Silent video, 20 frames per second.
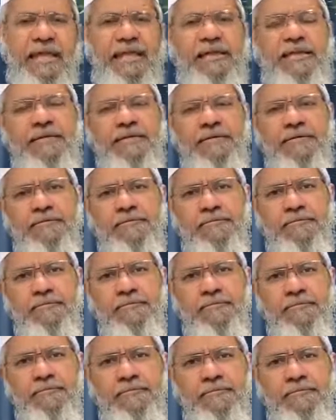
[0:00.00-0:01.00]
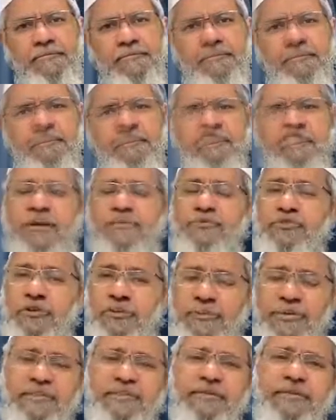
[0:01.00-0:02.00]
in Jami
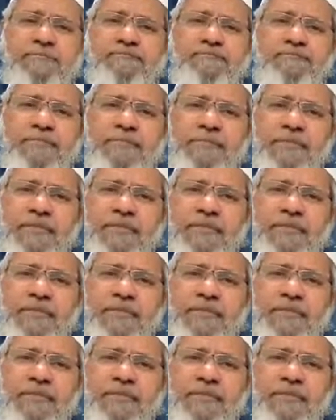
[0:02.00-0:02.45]
Tirmidhi,